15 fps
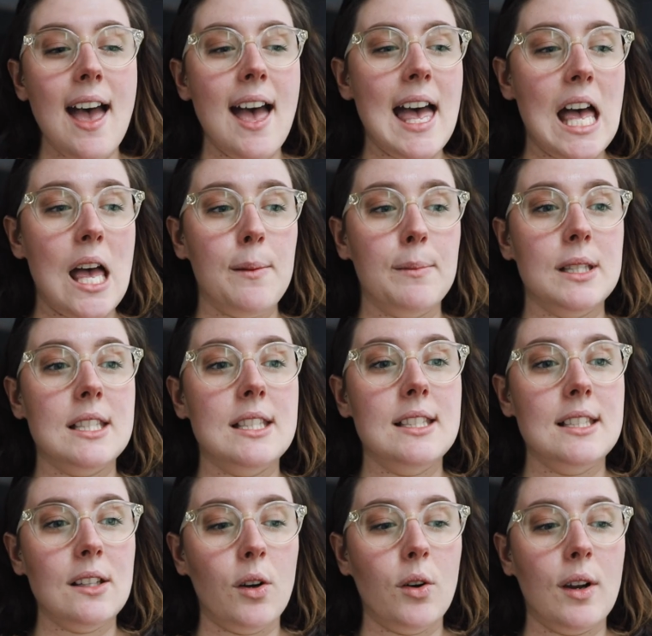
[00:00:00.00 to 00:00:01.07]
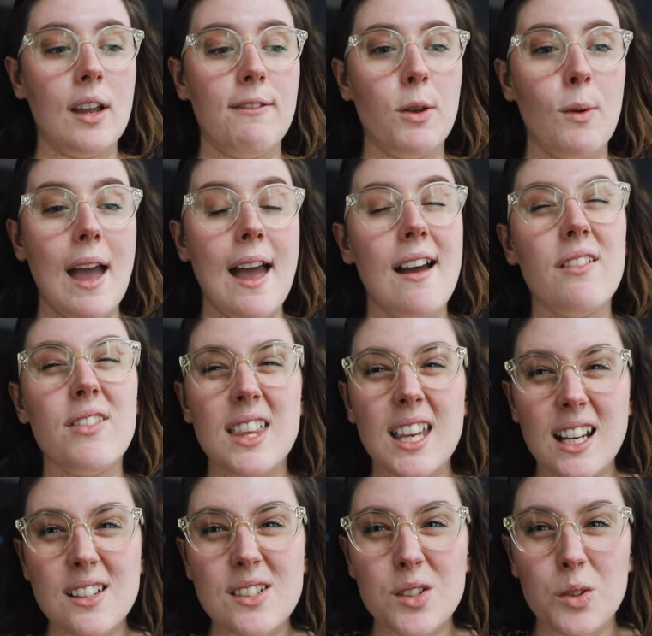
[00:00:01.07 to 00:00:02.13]
Um, so if you have the
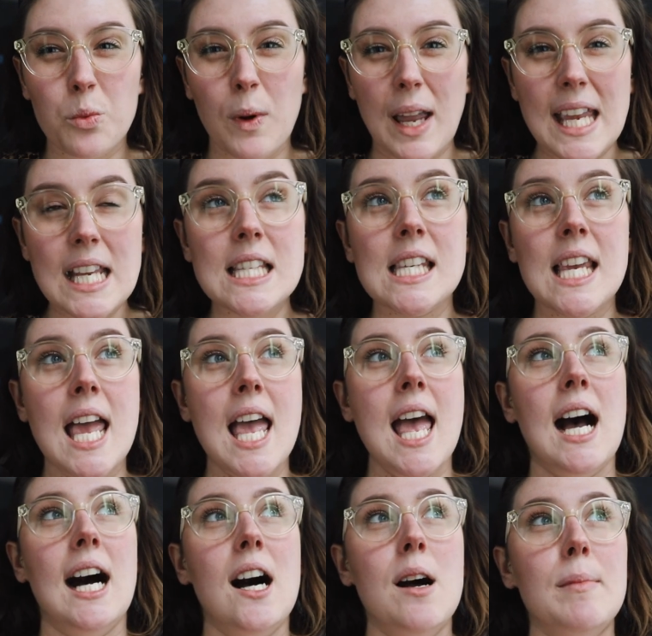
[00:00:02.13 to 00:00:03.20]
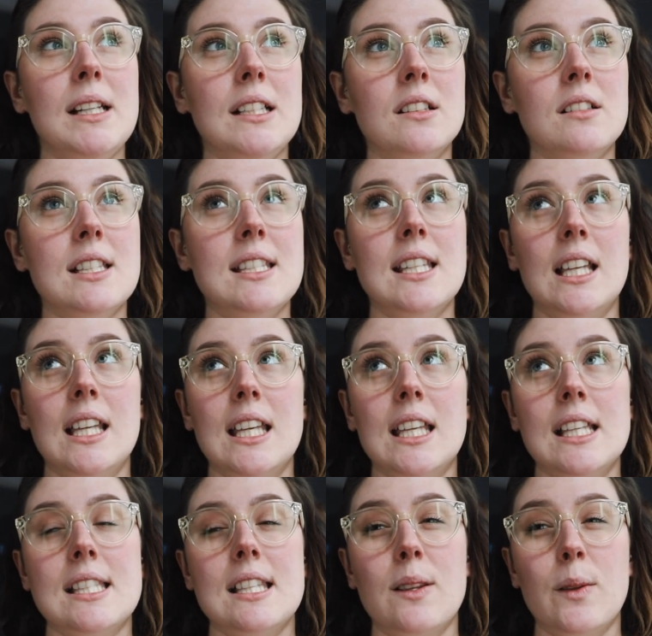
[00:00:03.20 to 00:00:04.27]
extra weight um, and your
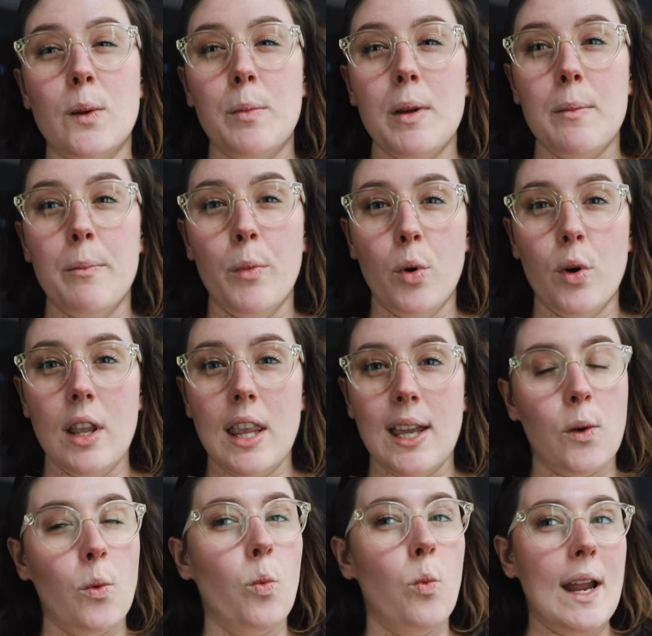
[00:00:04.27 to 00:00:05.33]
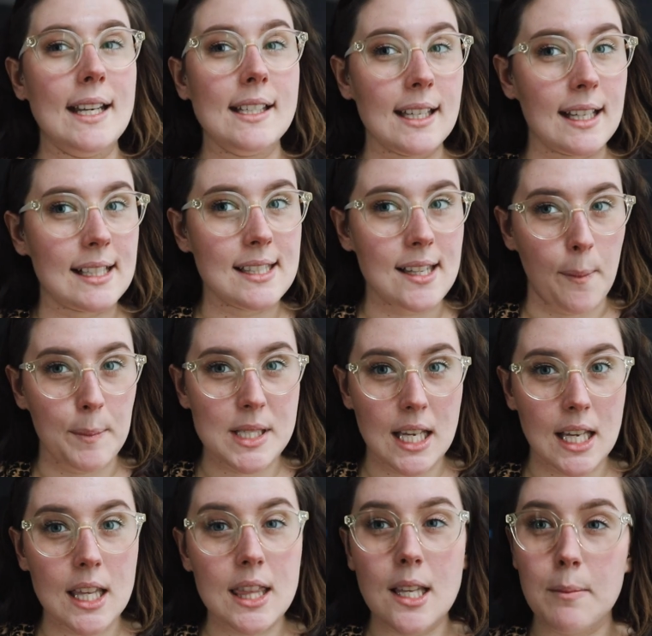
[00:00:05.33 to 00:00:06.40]
ceiling is a little bit more like weight
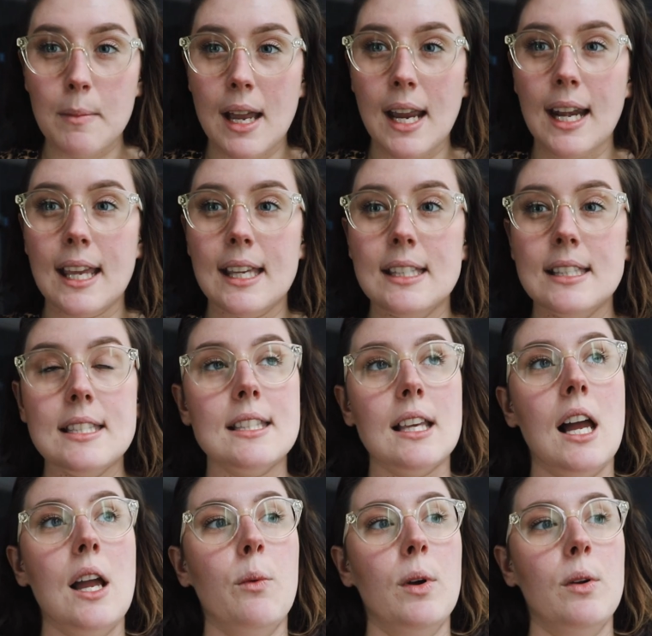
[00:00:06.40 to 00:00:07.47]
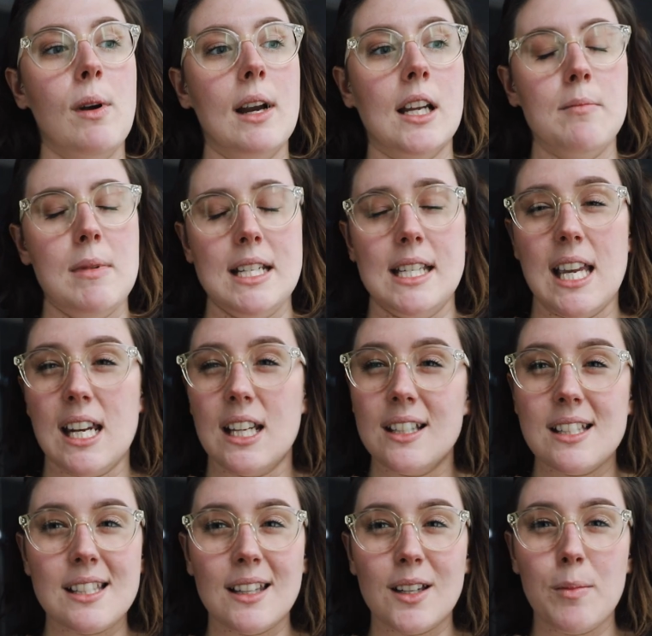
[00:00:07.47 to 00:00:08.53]
accepting than mine is, I would recommend getting
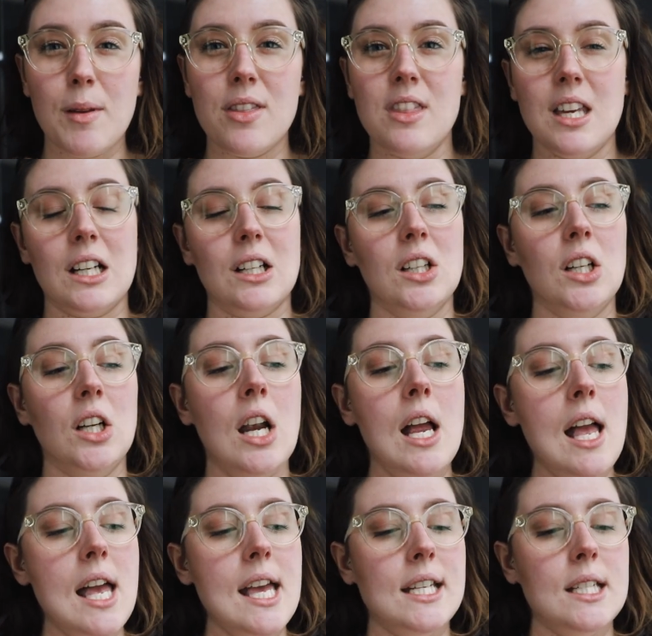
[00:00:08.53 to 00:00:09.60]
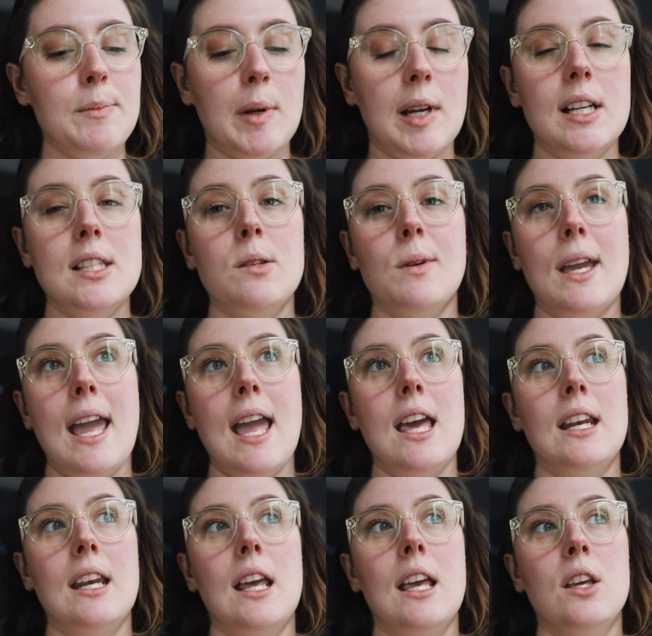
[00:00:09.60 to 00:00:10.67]
just a little bit thicker just because you
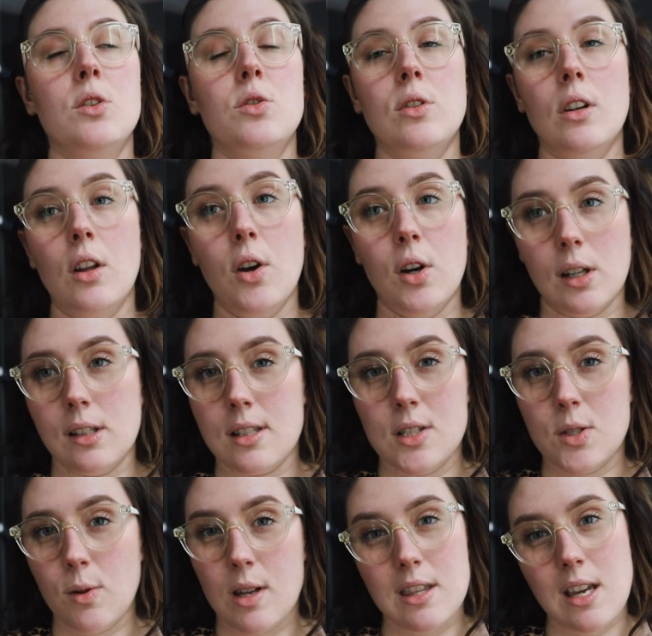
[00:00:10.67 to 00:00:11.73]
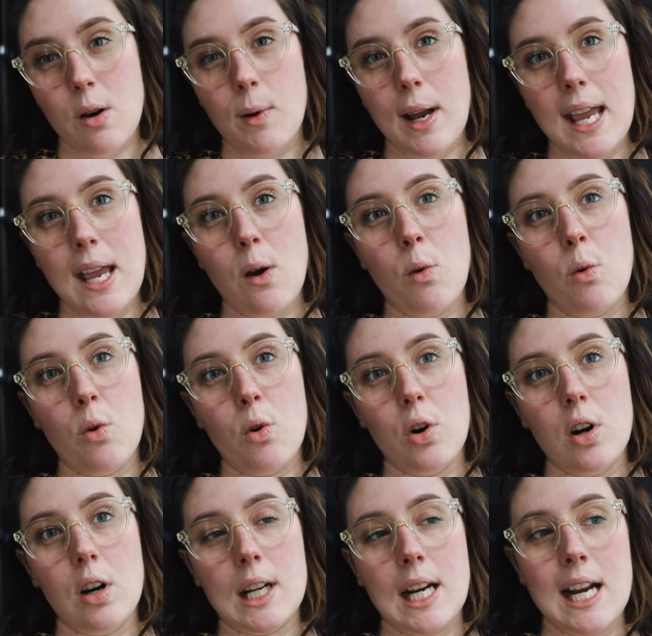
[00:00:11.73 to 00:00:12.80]
can drill hooks into it that way
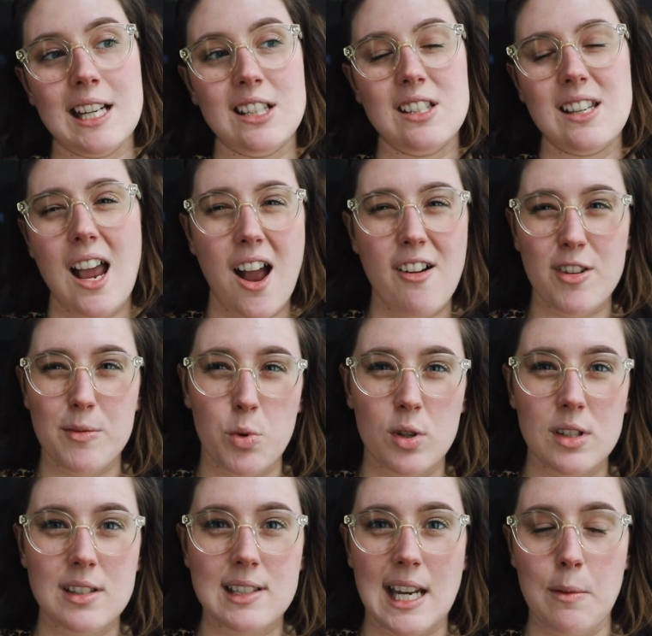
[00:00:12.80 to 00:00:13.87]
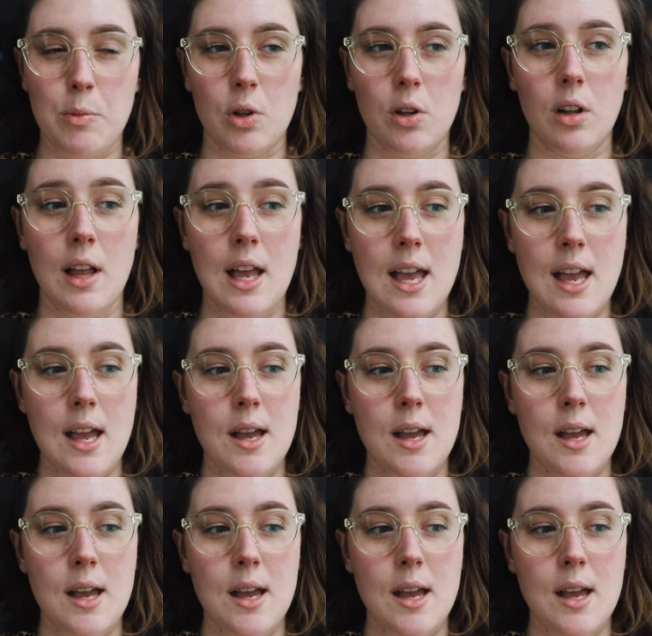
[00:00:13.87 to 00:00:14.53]
or kind of just have a more stable